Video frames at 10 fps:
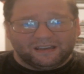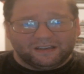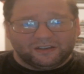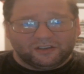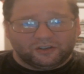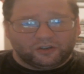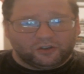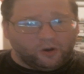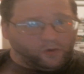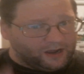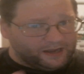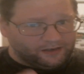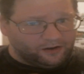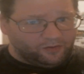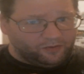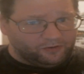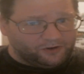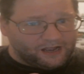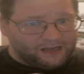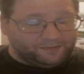So why is it called
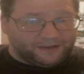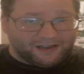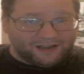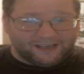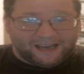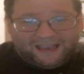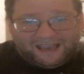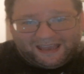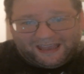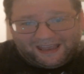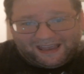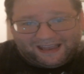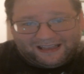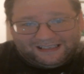Poltergeist? Because they